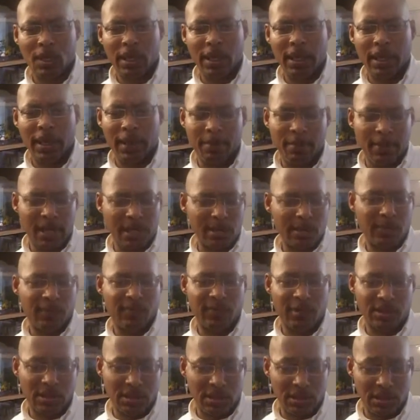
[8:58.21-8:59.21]
My
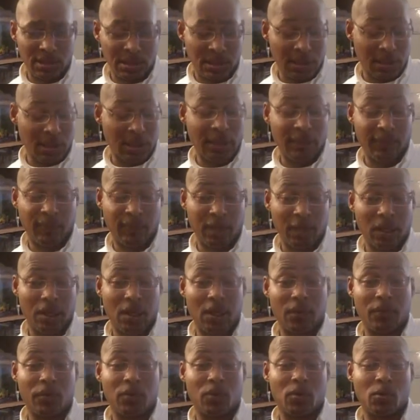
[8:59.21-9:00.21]
significant
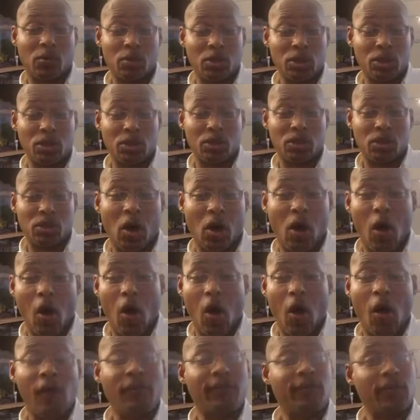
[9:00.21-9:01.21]
other was
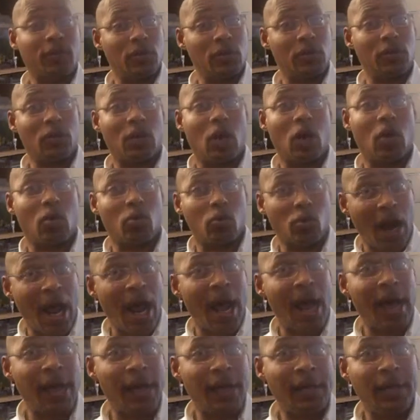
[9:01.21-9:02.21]
offered a
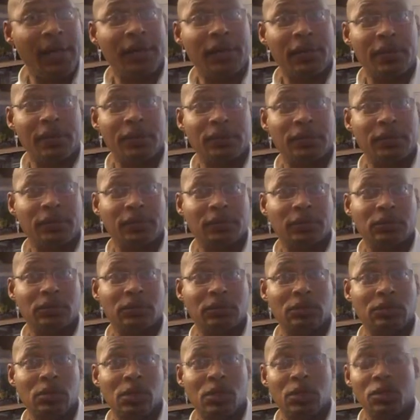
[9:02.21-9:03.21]
ride
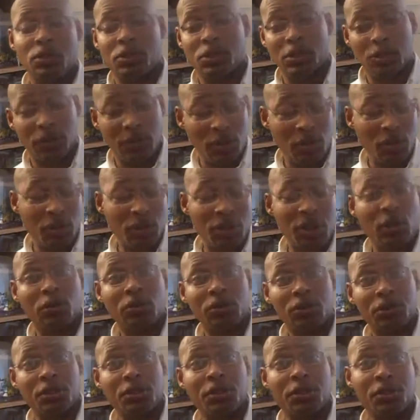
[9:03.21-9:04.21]
to the
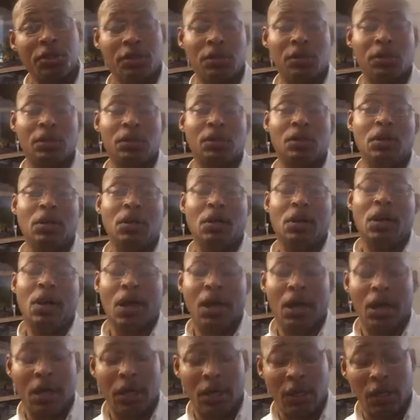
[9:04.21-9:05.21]
shelter.
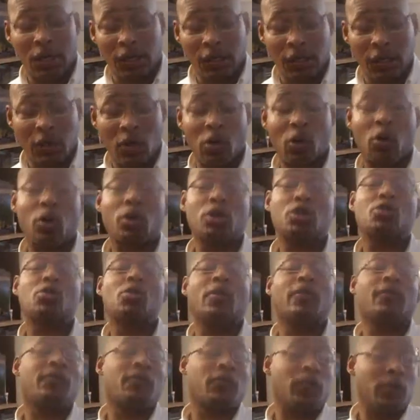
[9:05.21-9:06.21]
Or to a
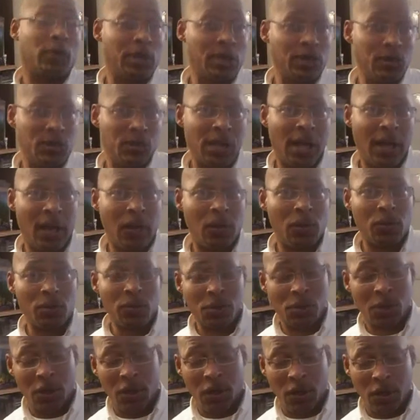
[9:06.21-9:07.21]
friend's house,
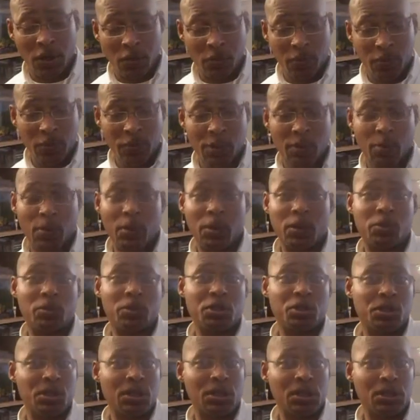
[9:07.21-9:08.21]
somewhere where she
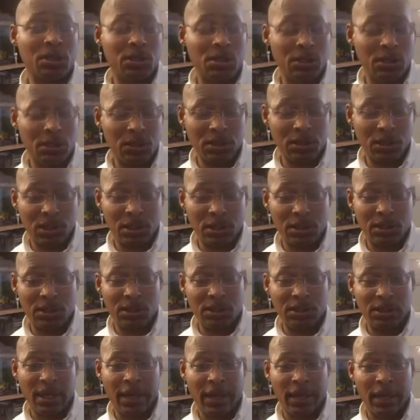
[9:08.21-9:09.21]
could
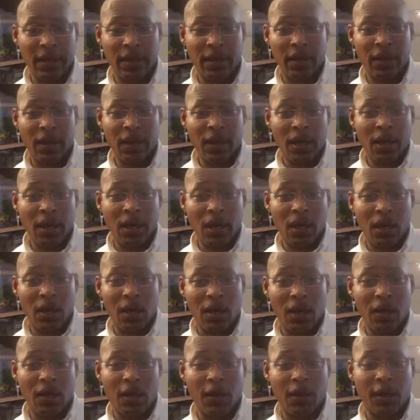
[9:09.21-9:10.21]
stay,
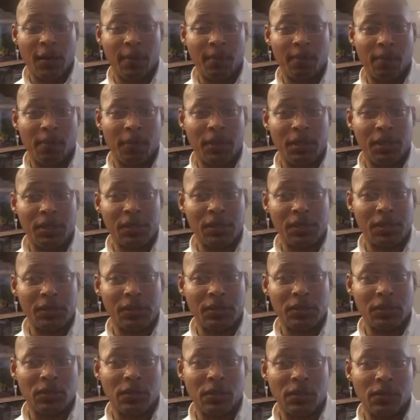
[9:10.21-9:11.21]
but
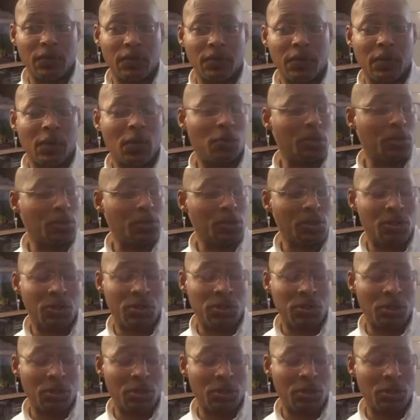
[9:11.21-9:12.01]
there was